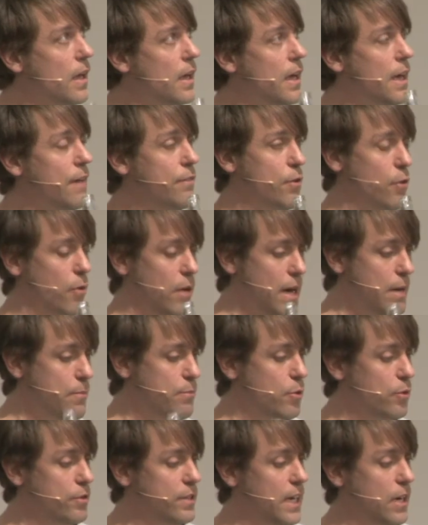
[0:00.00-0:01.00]
If you're
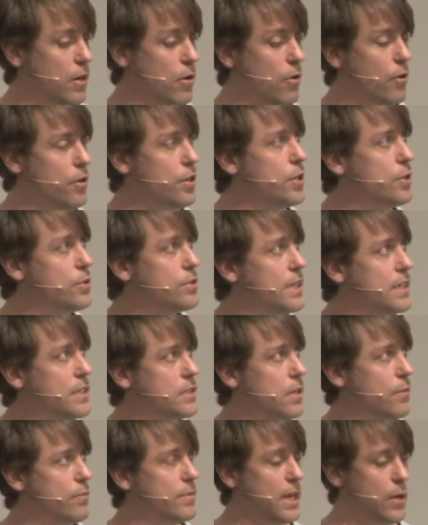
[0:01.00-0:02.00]
importing or using
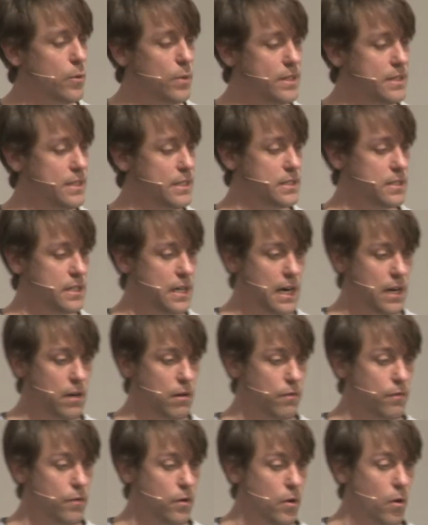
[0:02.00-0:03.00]
something which is kind
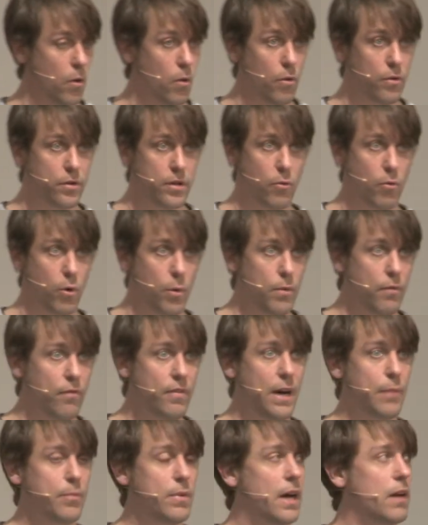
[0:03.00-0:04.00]
of an old
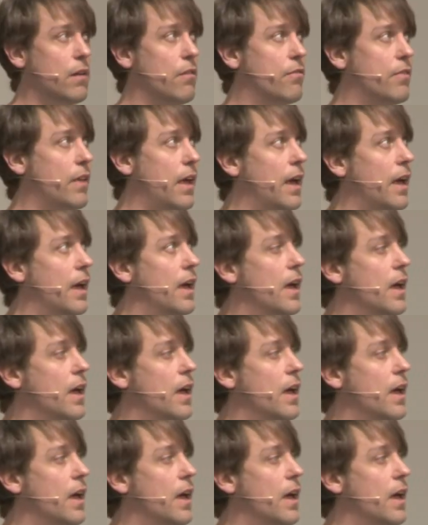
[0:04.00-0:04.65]
RoboFab kind of thing,